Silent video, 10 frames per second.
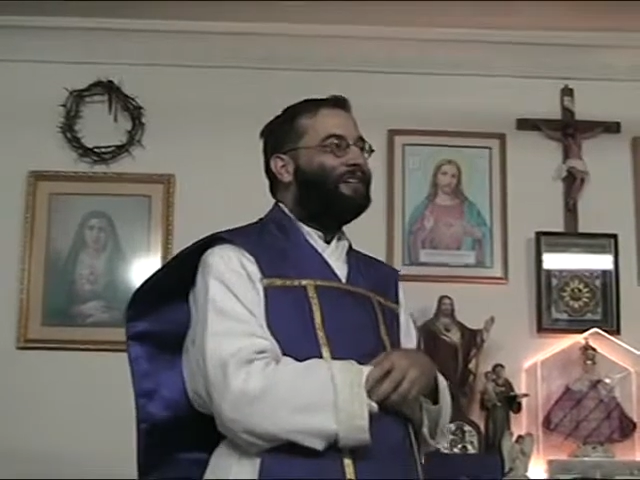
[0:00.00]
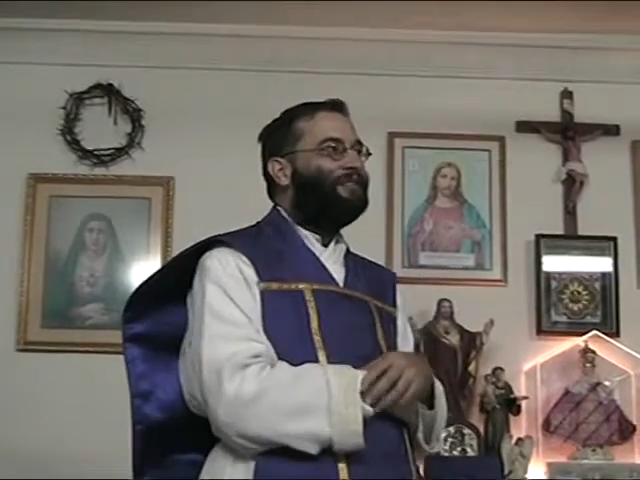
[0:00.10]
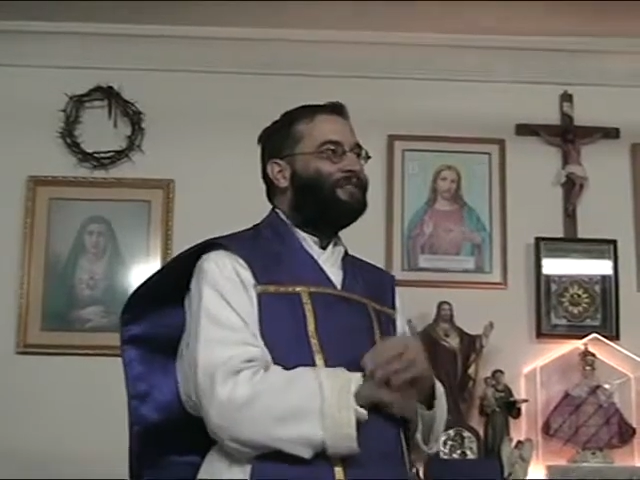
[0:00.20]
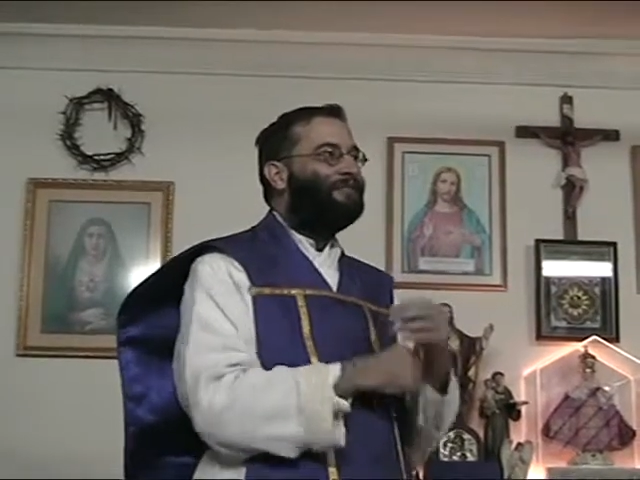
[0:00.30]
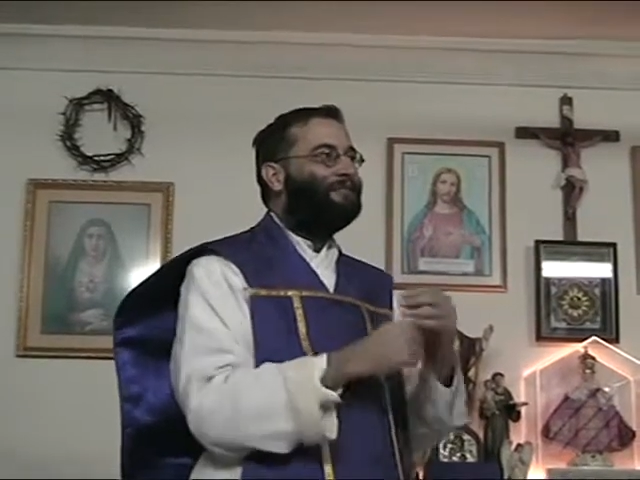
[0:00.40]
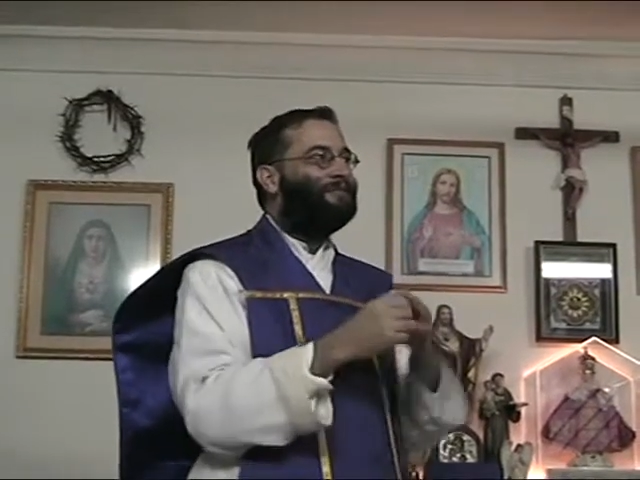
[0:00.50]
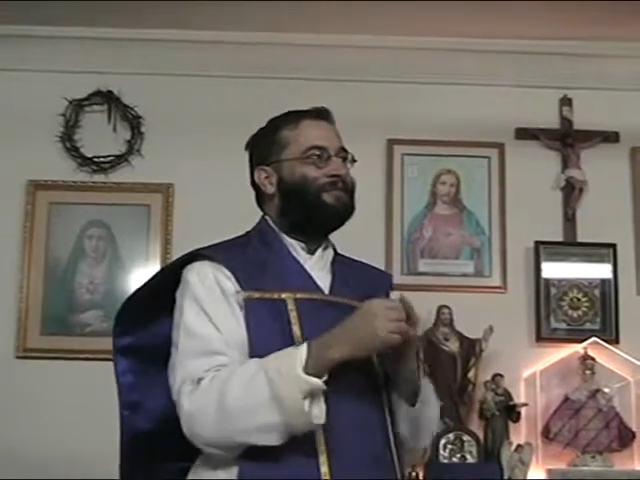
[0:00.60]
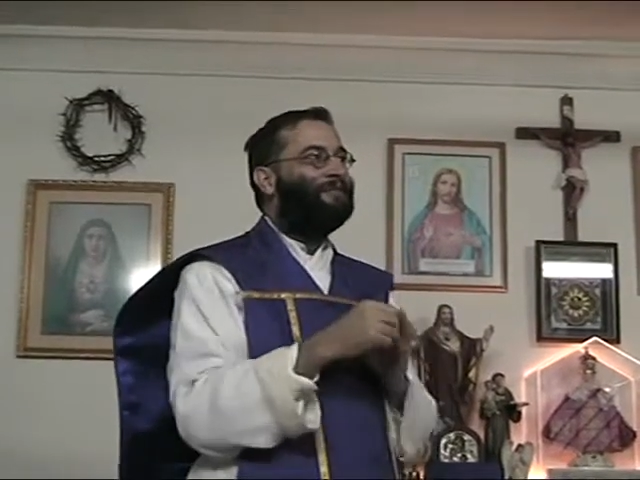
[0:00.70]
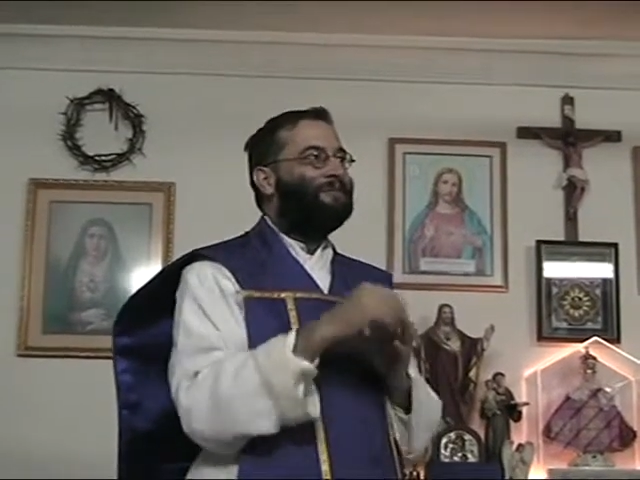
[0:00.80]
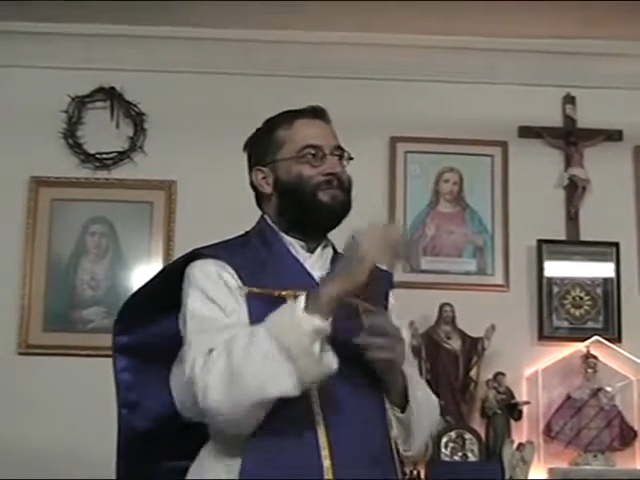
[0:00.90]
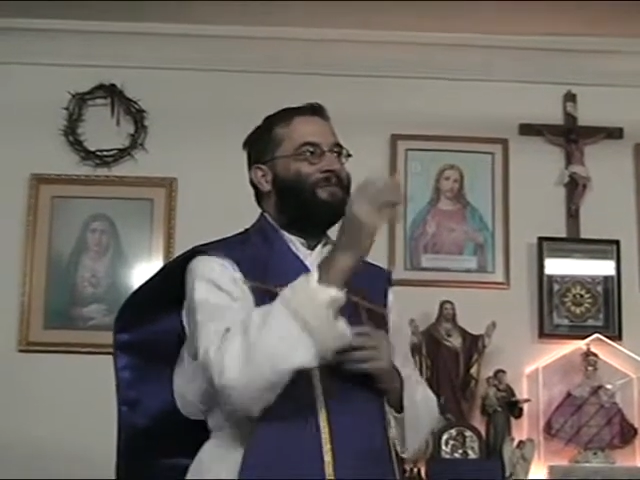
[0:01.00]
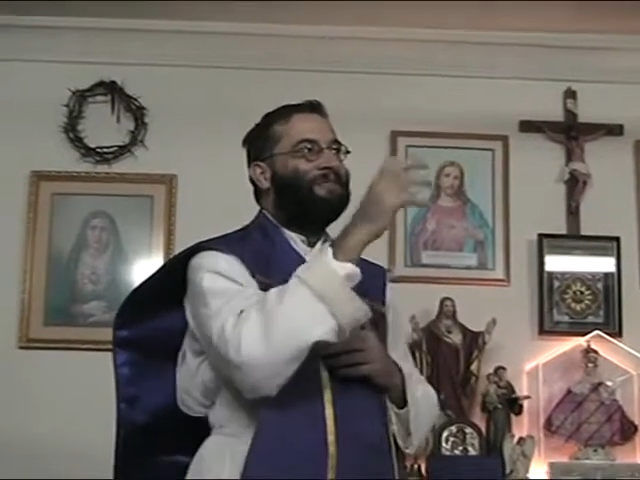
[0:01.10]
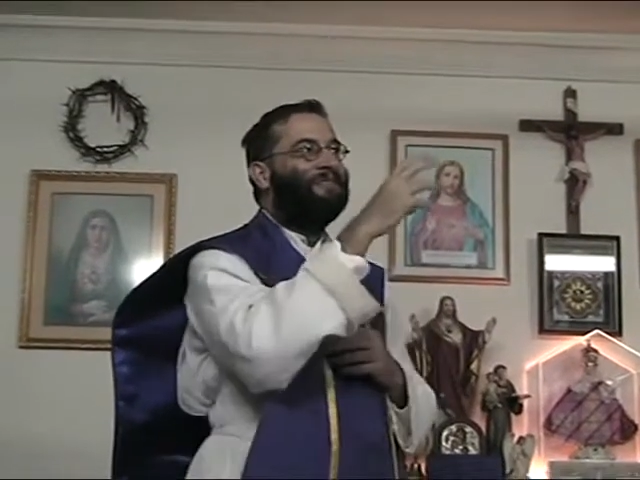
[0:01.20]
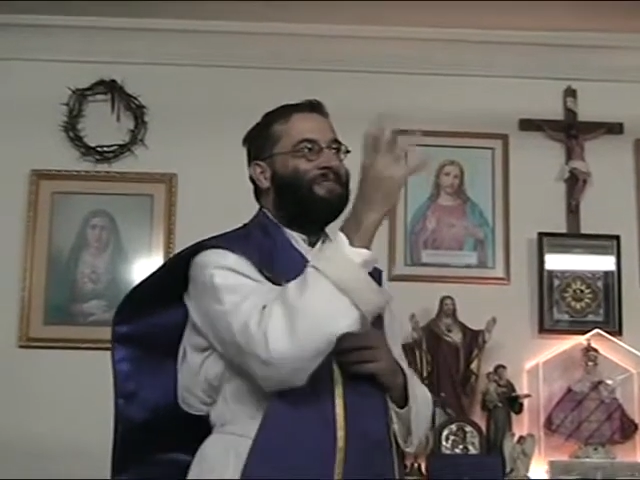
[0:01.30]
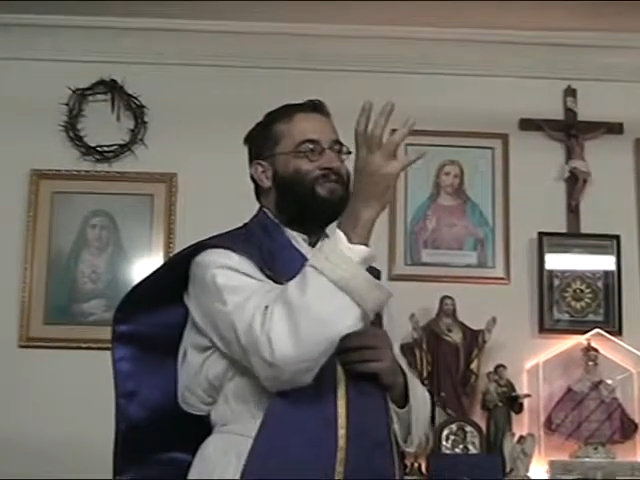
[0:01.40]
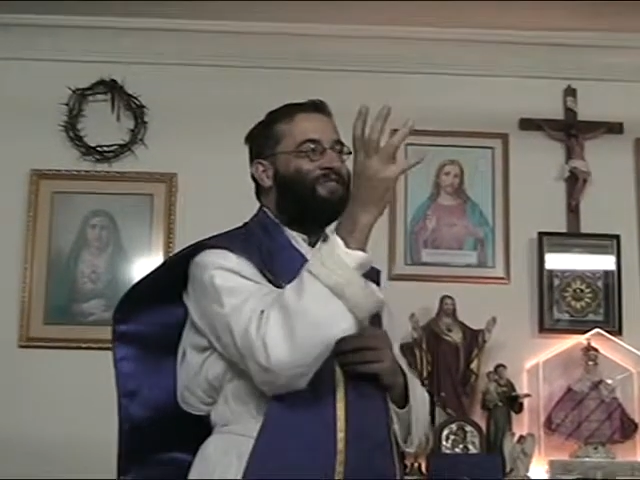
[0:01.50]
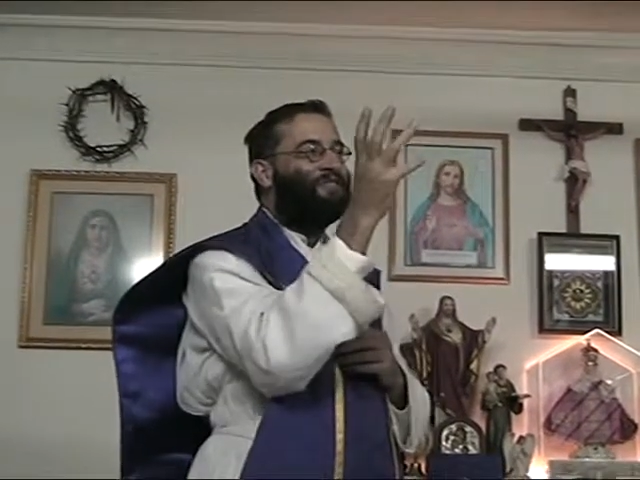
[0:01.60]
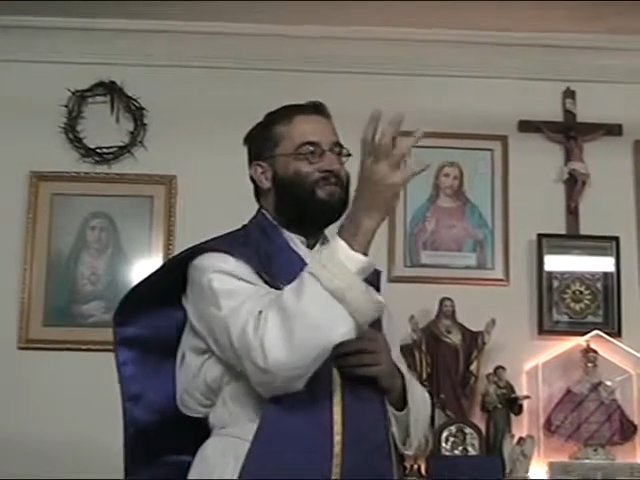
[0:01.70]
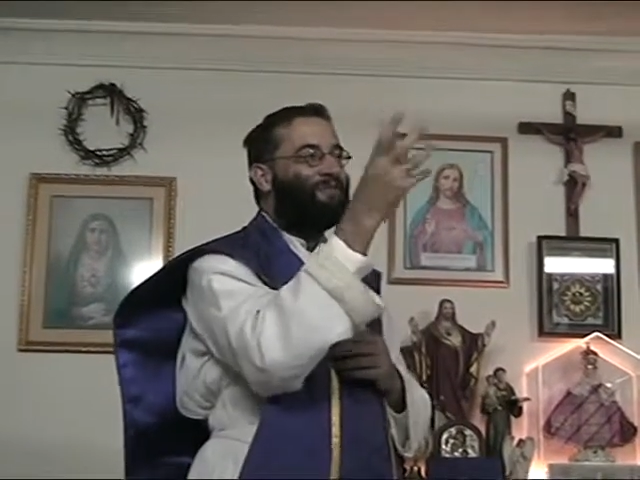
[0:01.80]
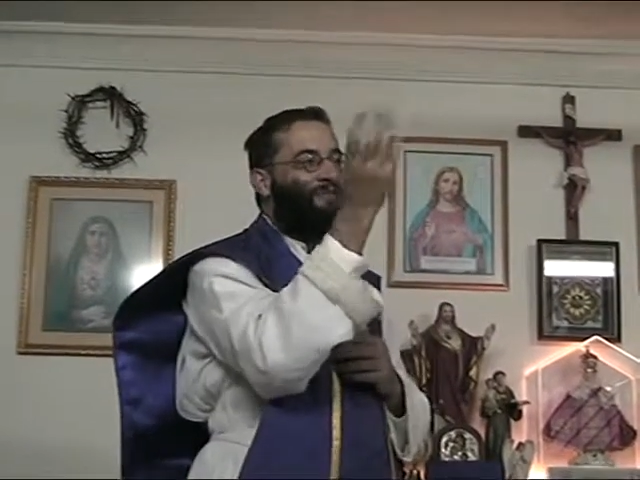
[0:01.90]

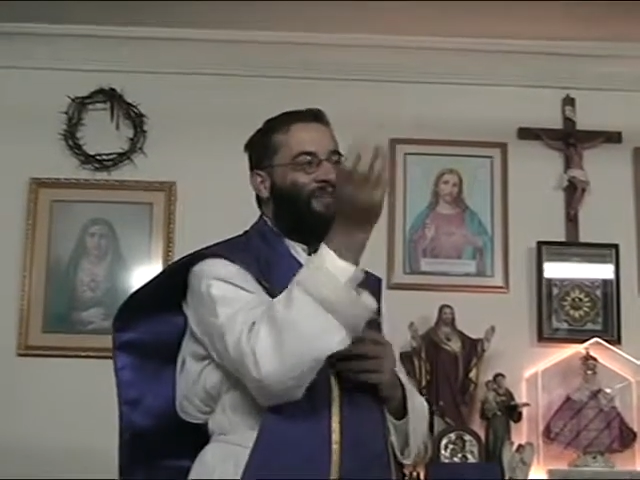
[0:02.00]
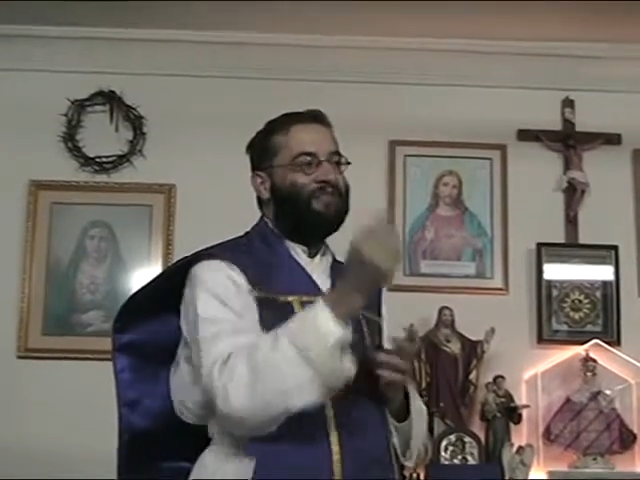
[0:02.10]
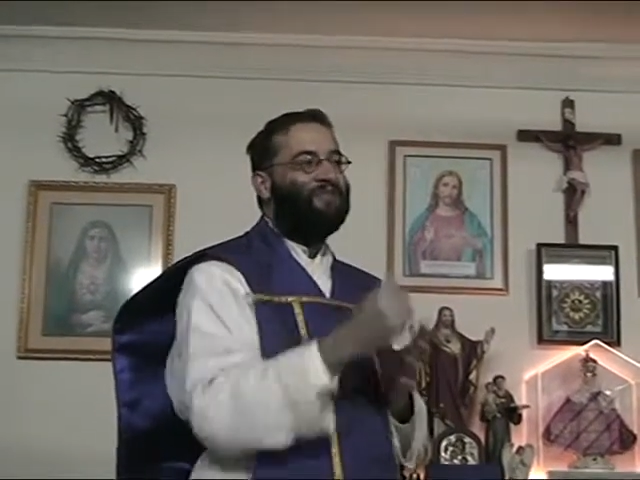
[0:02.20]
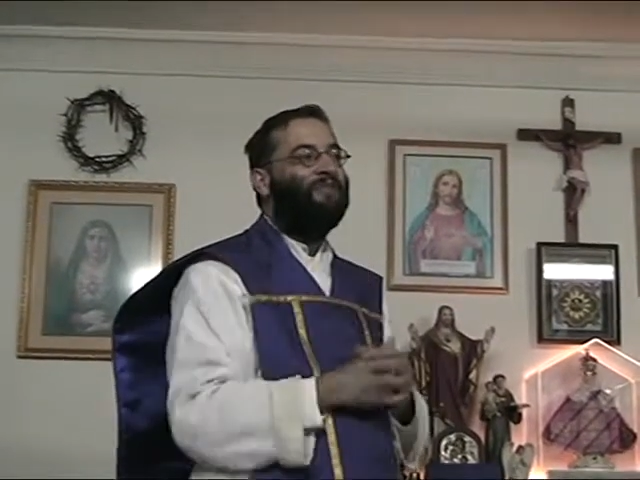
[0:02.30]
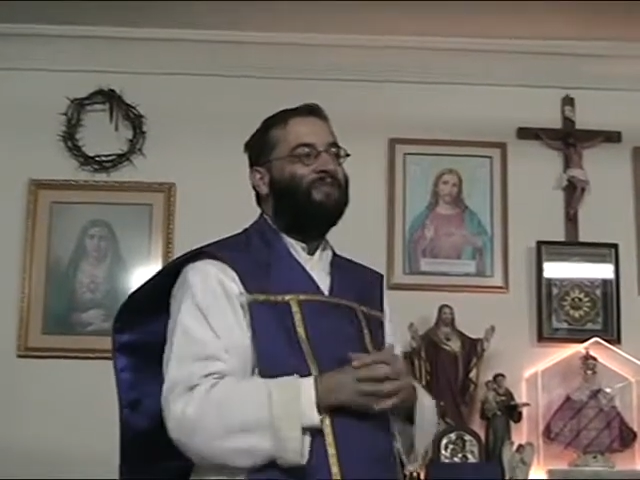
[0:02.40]
interesting representation